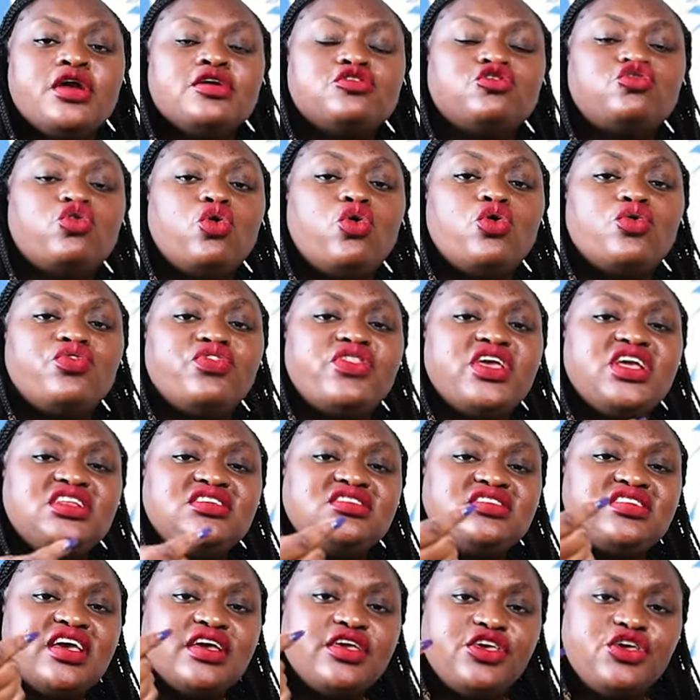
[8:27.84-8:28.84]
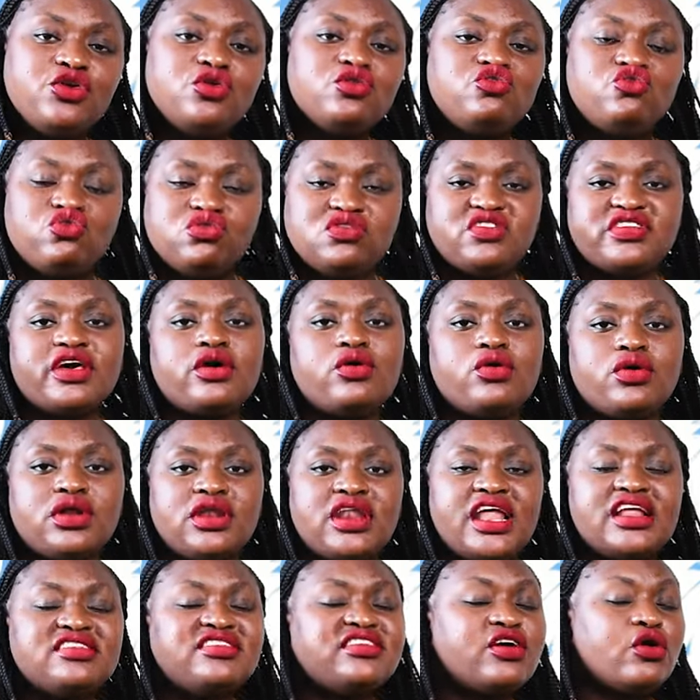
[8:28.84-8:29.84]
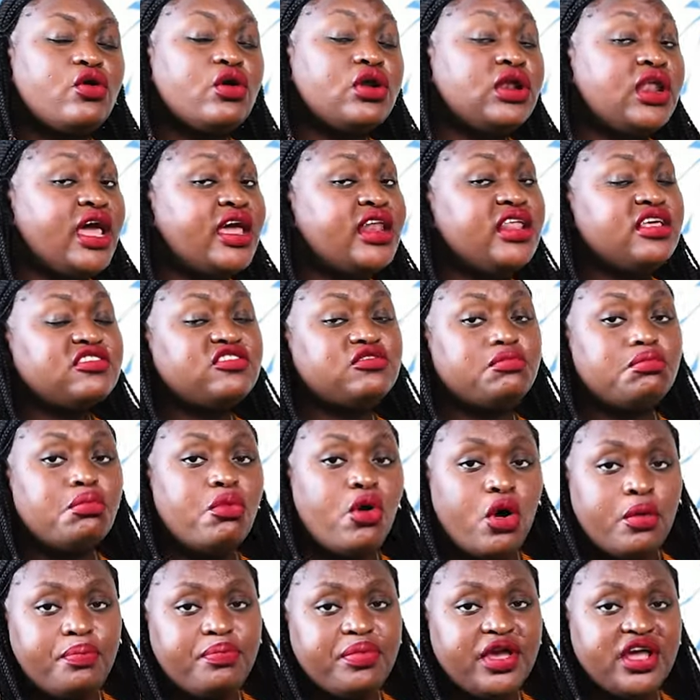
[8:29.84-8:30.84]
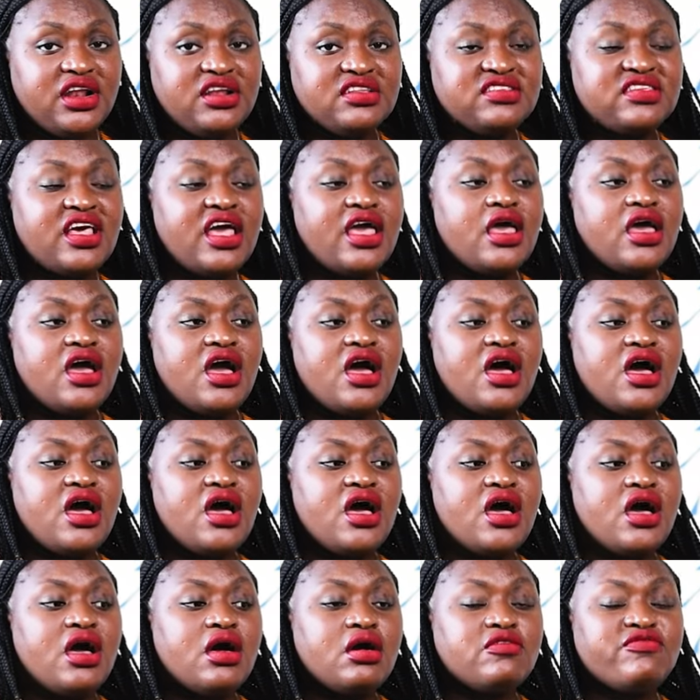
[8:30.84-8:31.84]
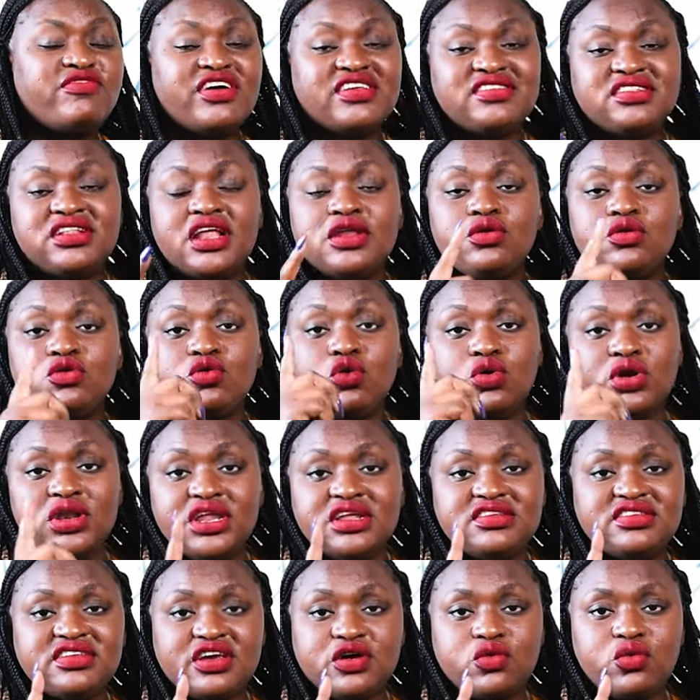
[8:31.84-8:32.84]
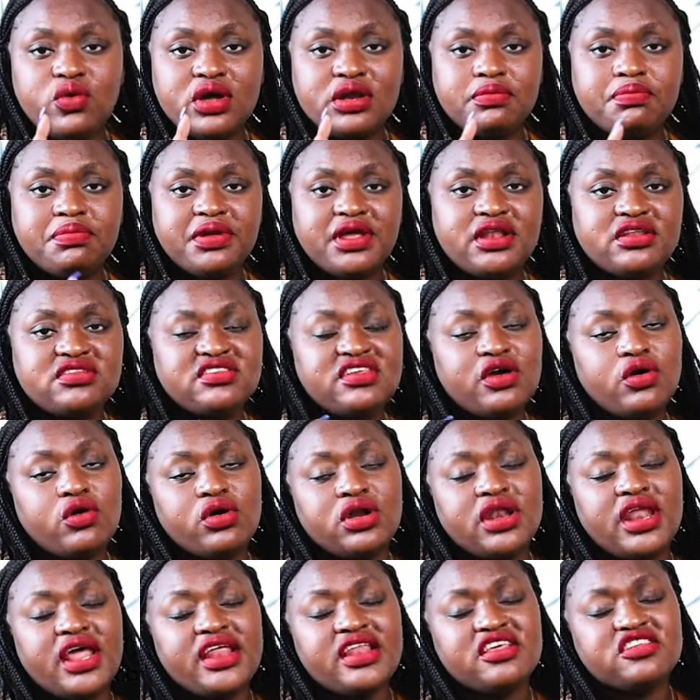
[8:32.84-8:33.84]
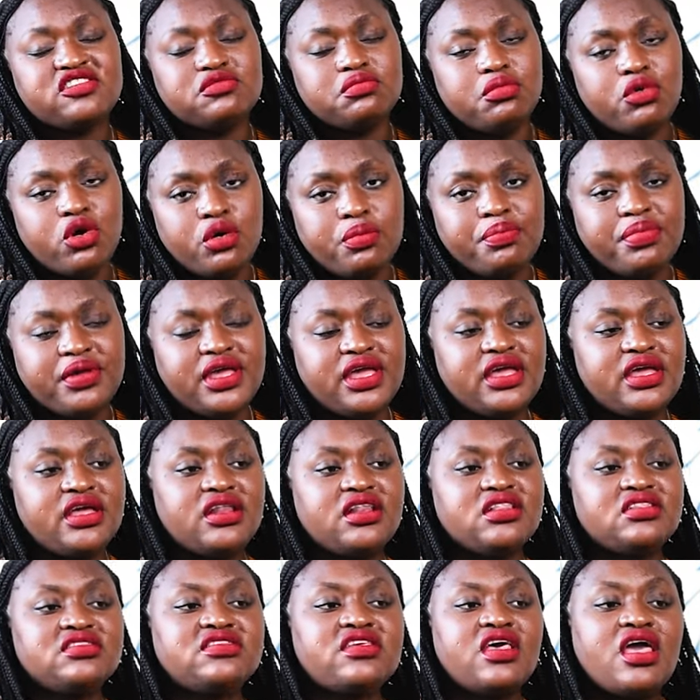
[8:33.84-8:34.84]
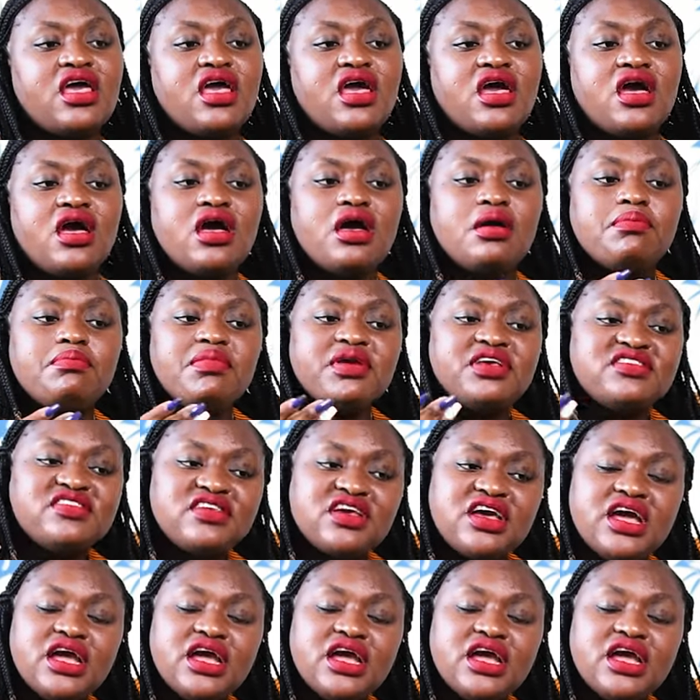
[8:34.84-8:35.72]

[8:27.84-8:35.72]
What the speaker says: So they take you to second line. Second line is more pills. First line, you only take one pill. Second line is more pills. You